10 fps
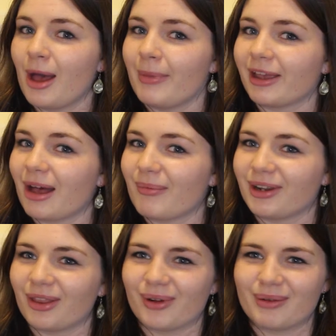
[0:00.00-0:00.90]
pick up
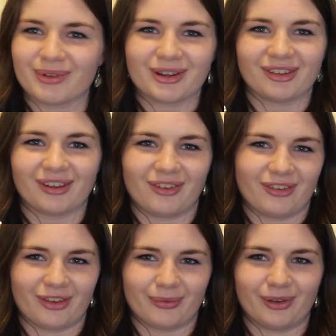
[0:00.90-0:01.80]
another one because I've
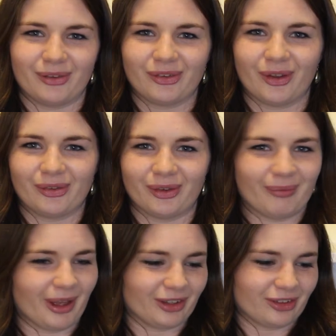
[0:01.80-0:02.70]
used this one so
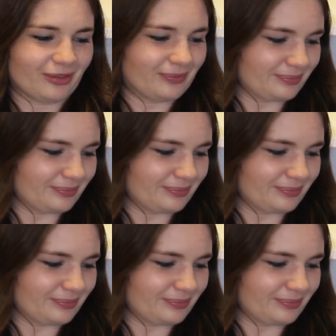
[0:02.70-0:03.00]
much.